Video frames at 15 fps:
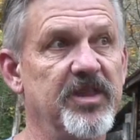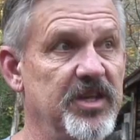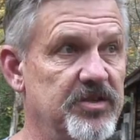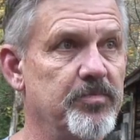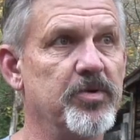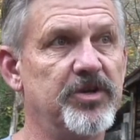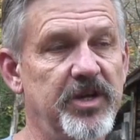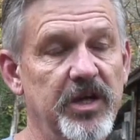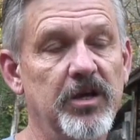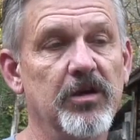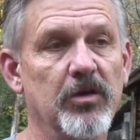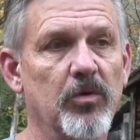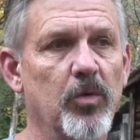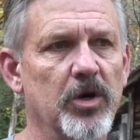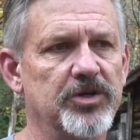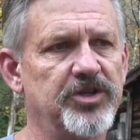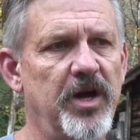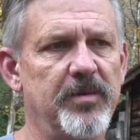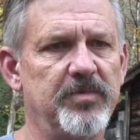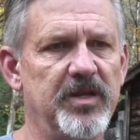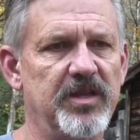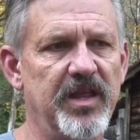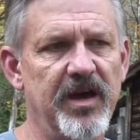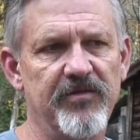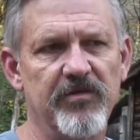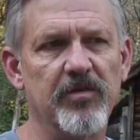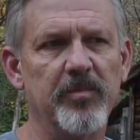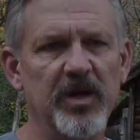this particular workshop, did that for